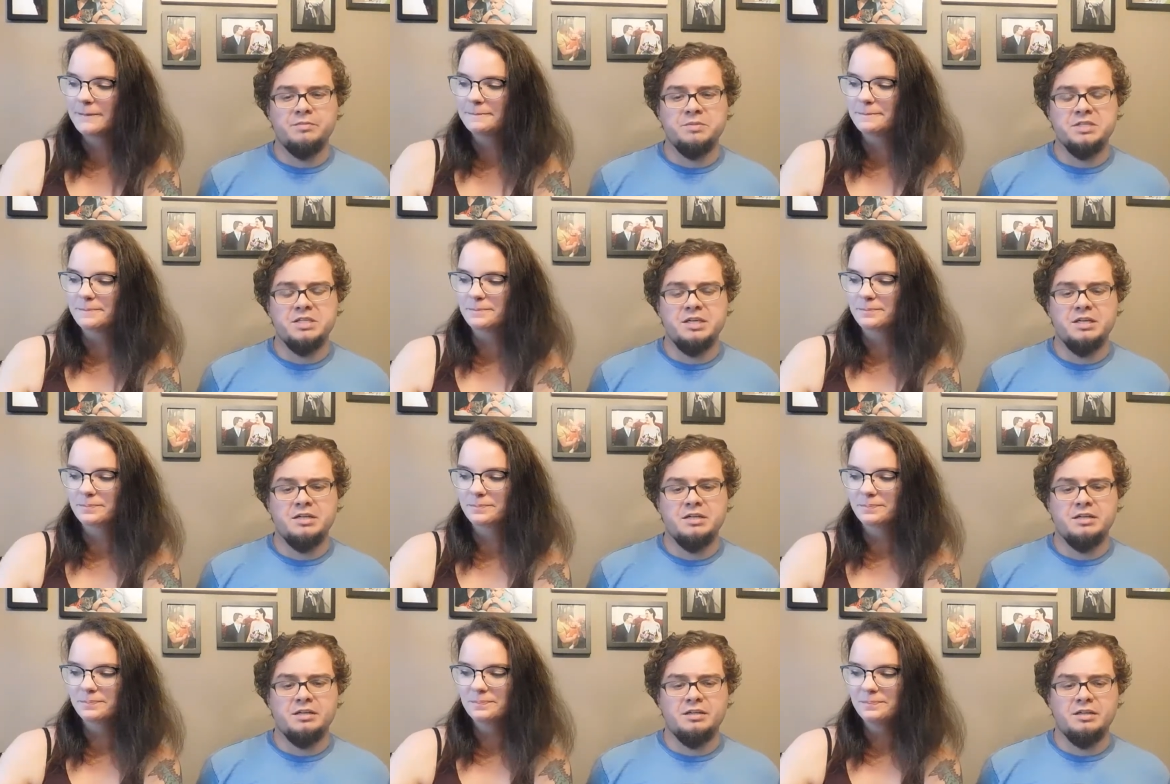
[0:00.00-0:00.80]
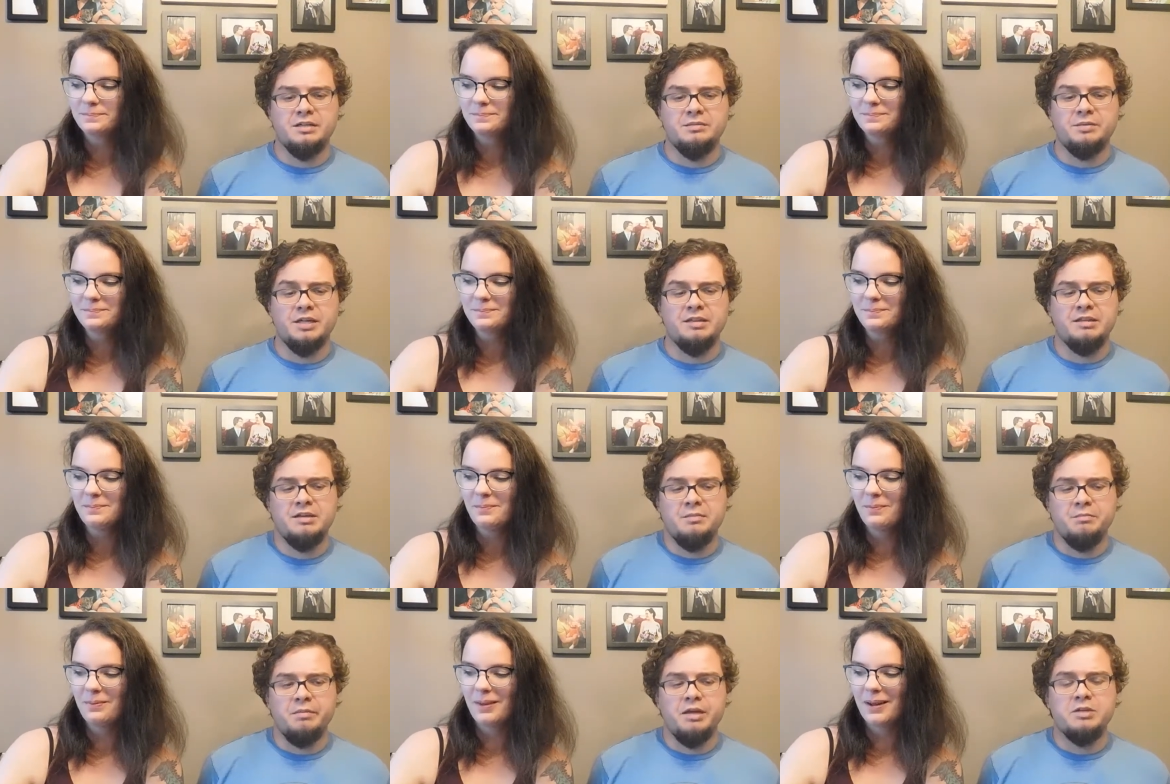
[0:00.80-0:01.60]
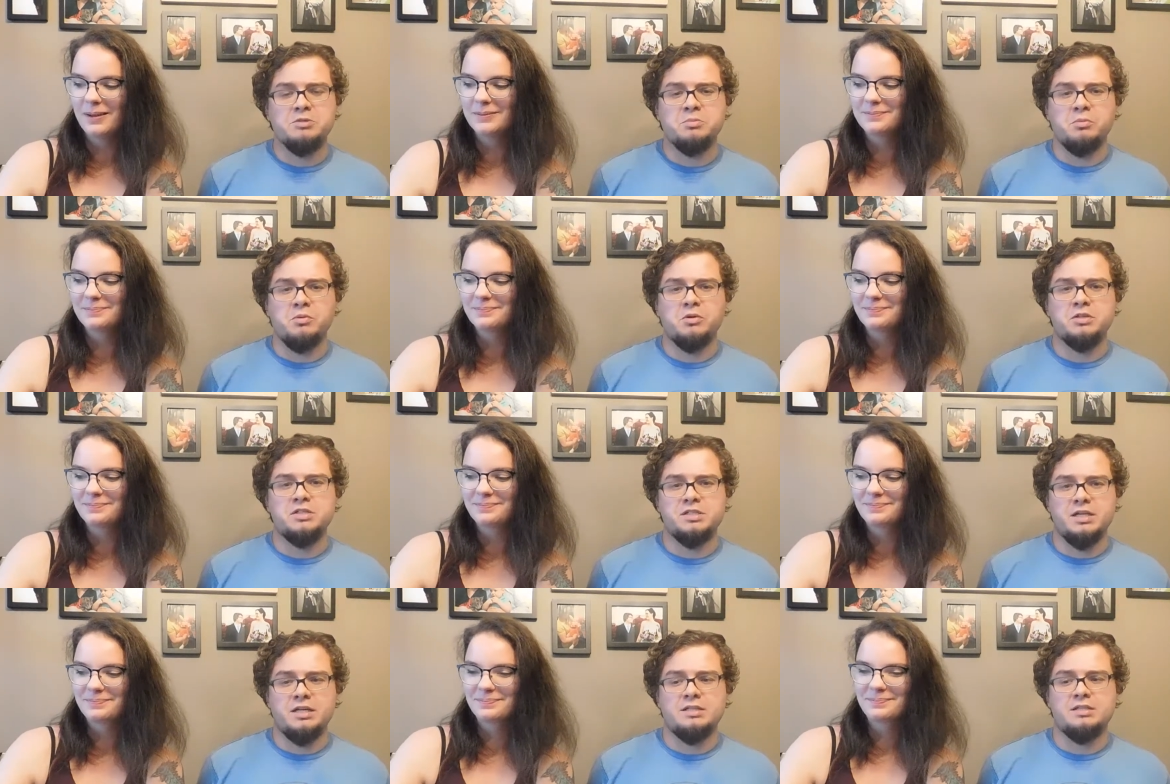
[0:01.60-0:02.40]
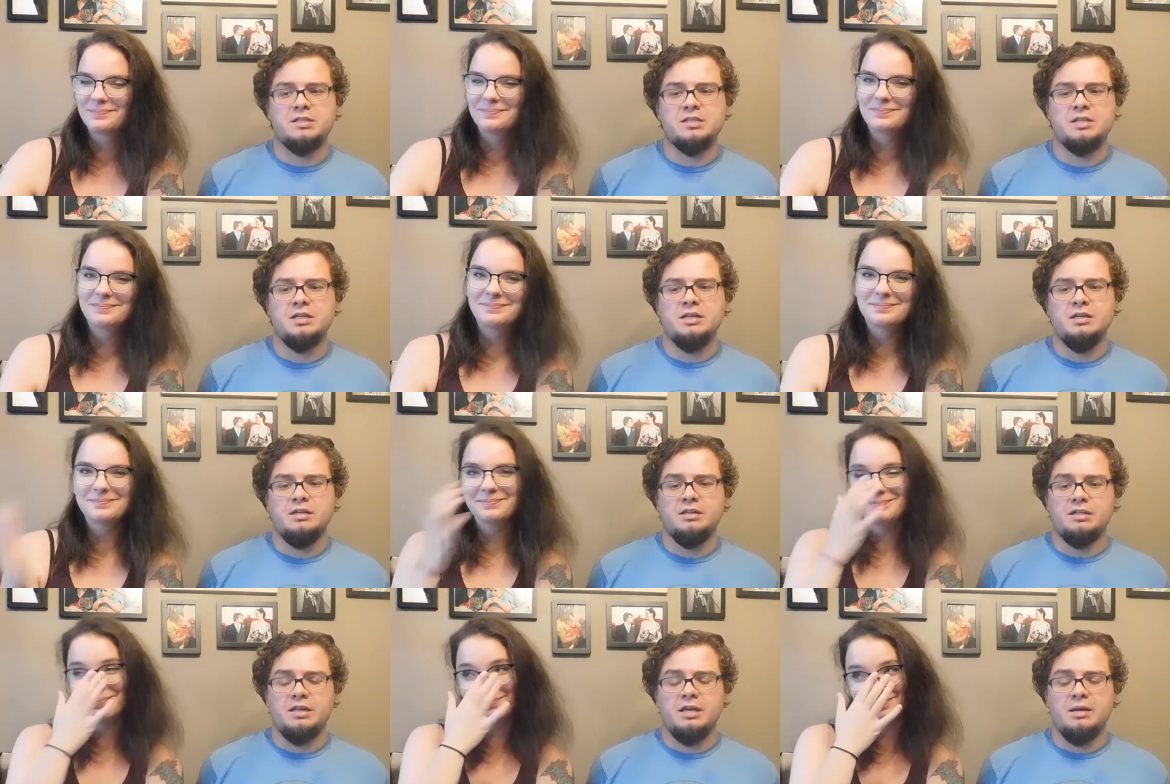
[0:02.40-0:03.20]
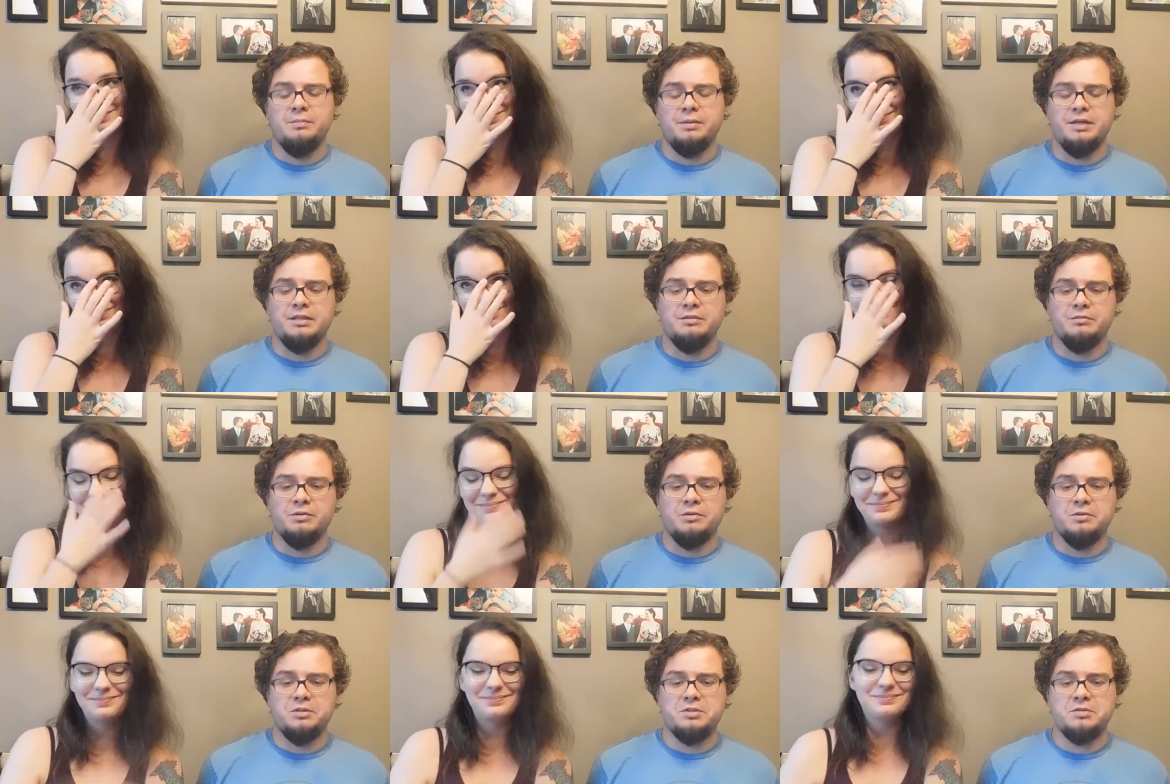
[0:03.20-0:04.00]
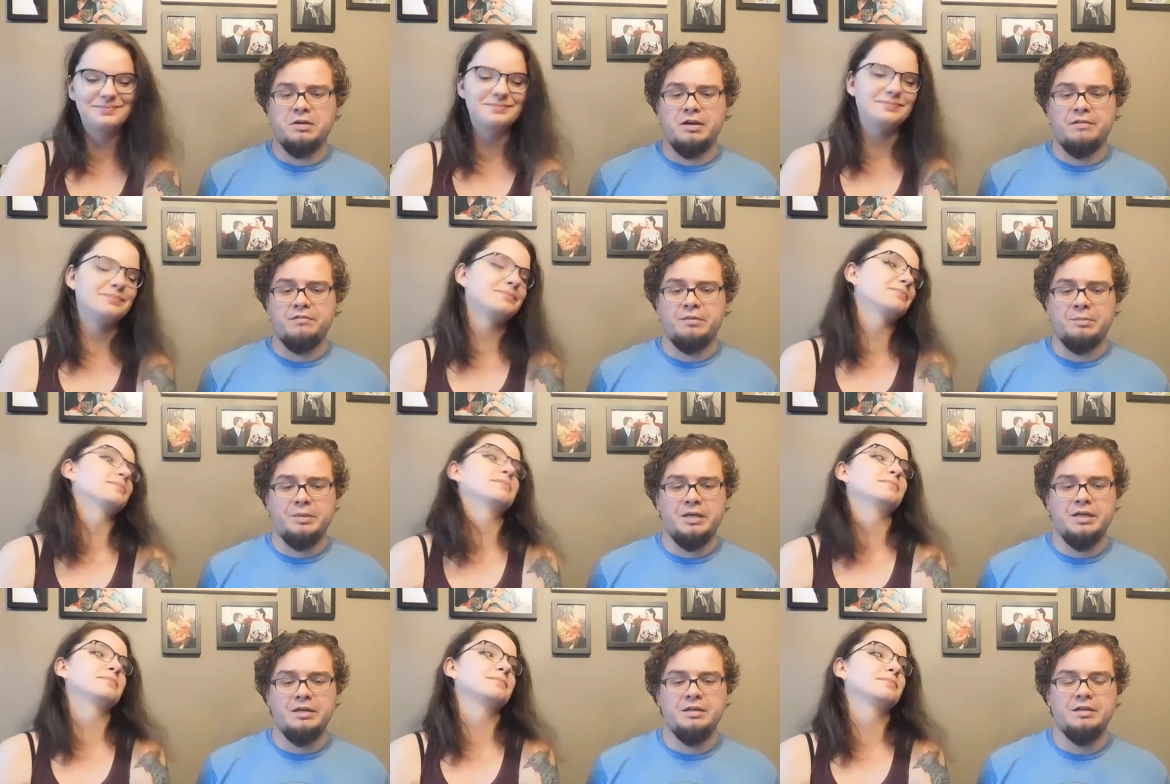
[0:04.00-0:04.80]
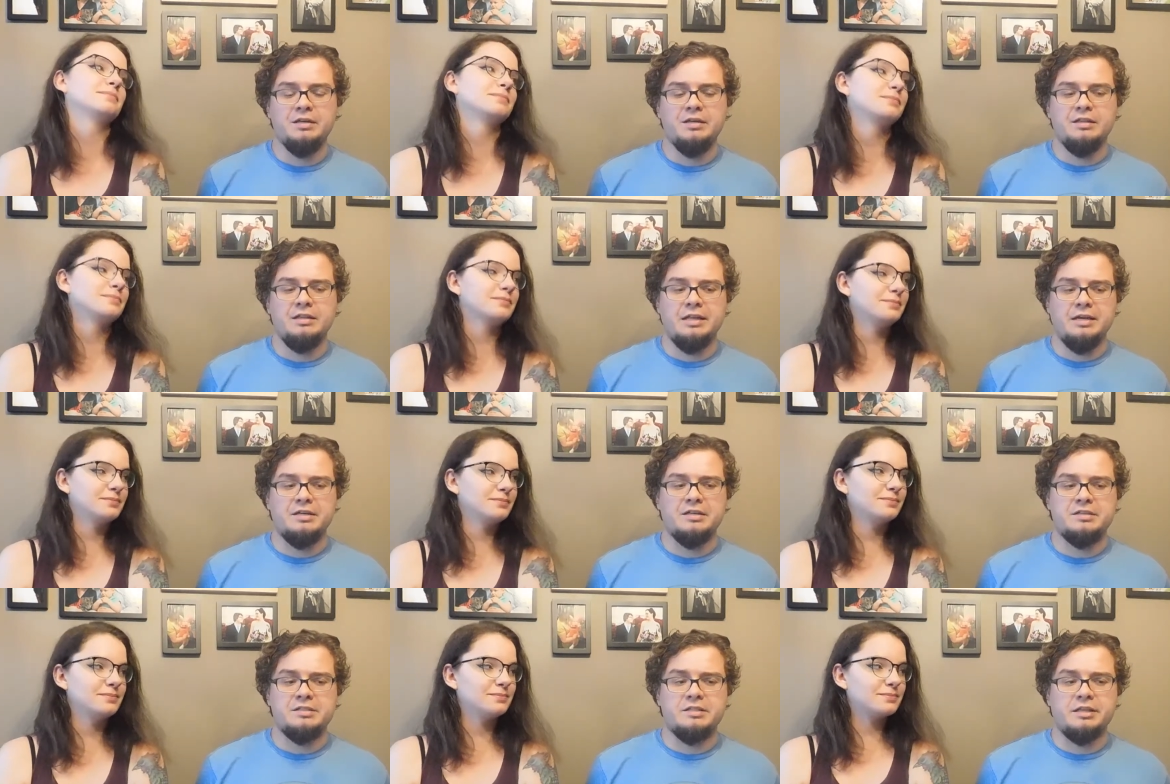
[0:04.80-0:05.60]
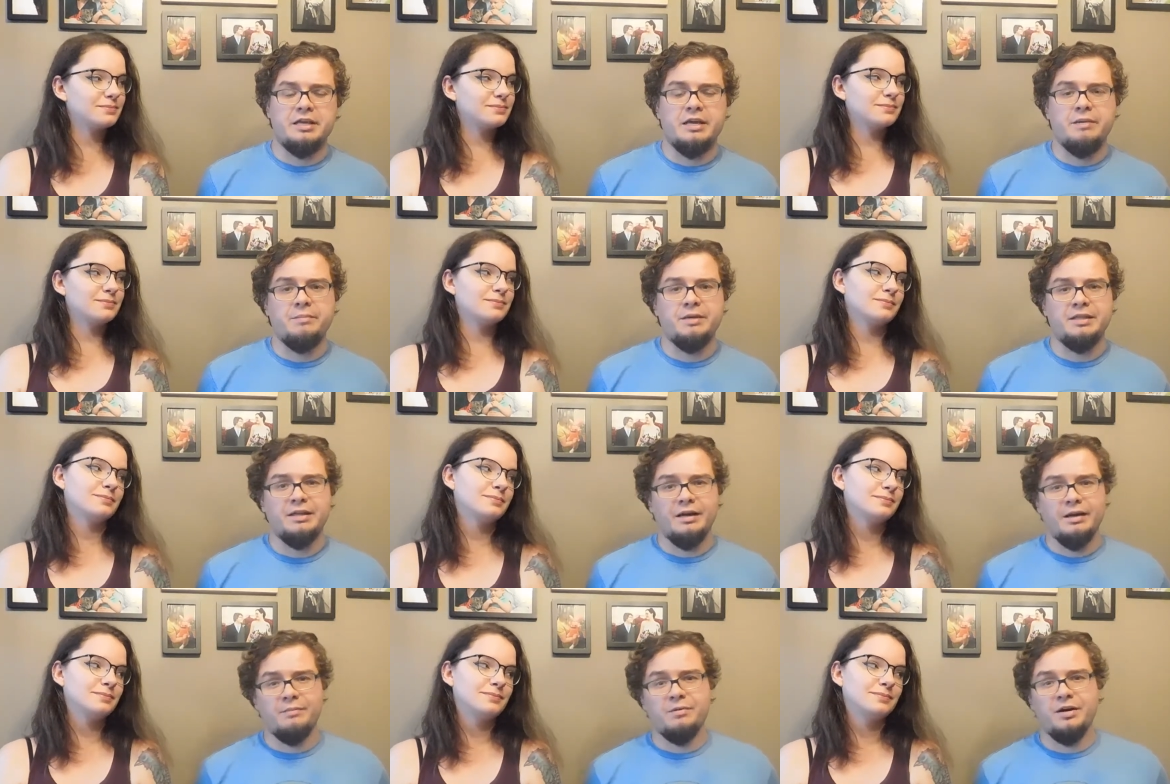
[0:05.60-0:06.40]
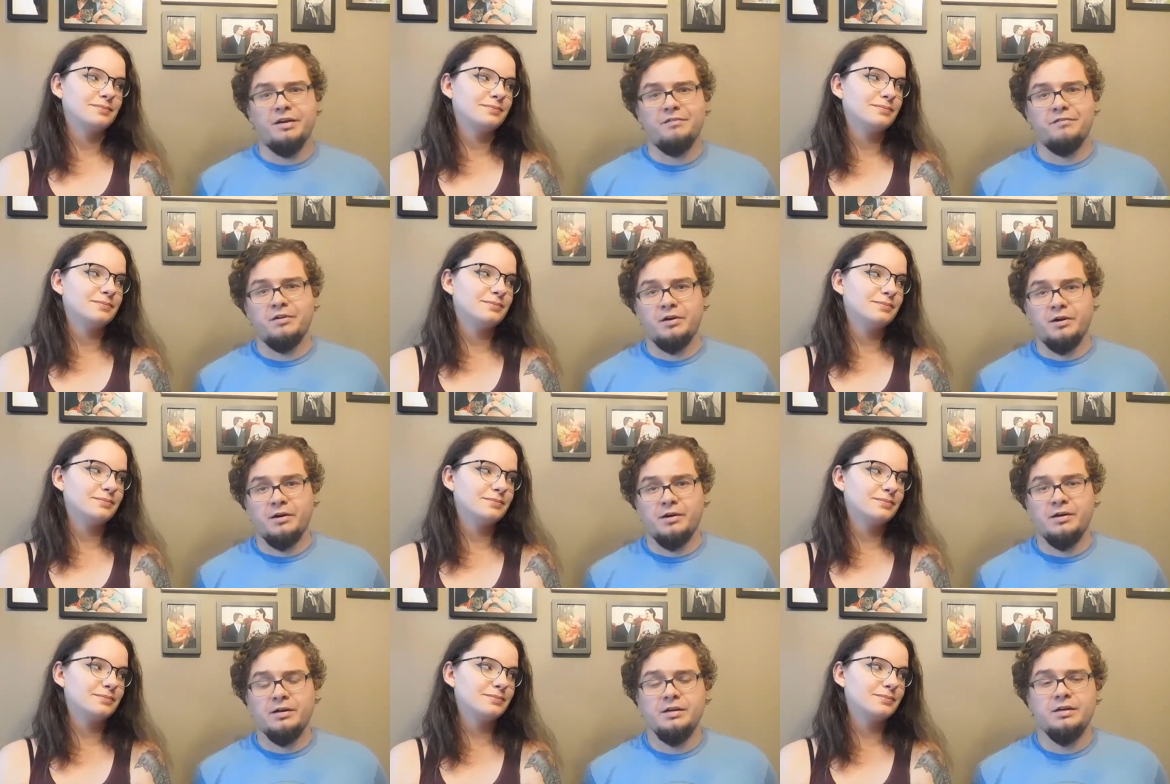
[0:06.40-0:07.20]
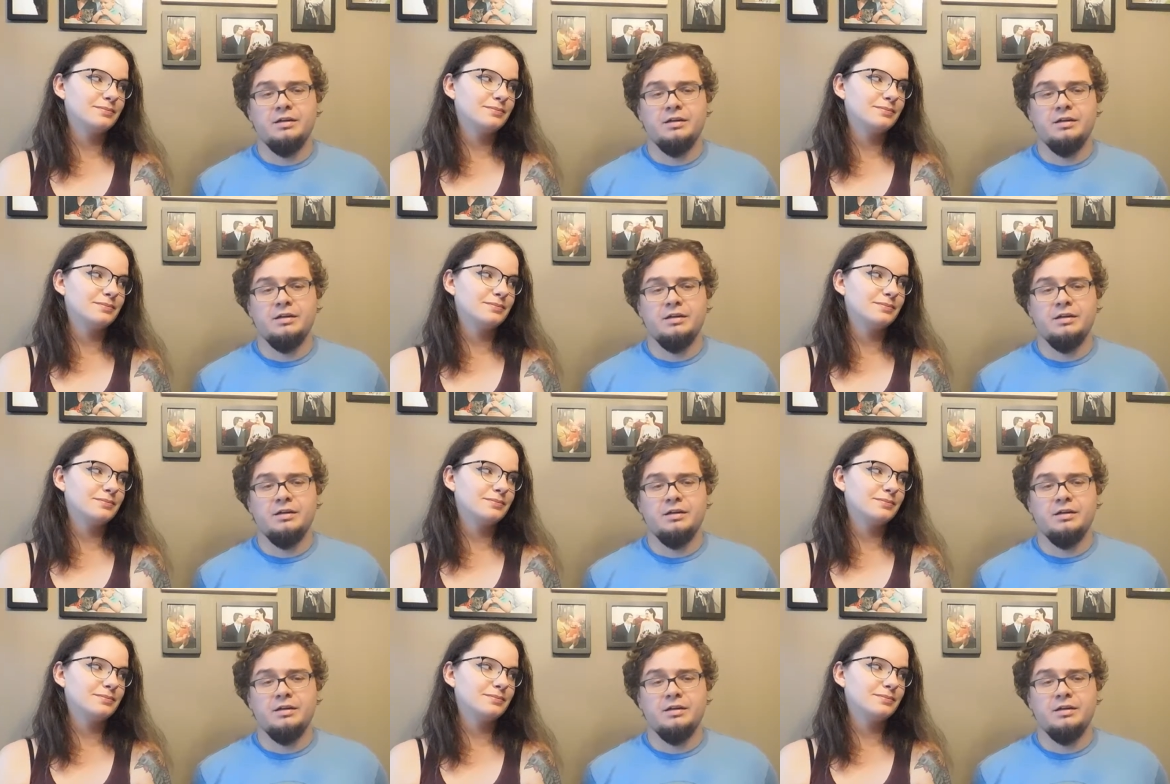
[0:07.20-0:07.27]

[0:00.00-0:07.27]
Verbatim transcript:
Speaker 1: a mistake. I think it makes more sense in the campaign that Rowan is running for me than it does in the campaign that I'm running for her.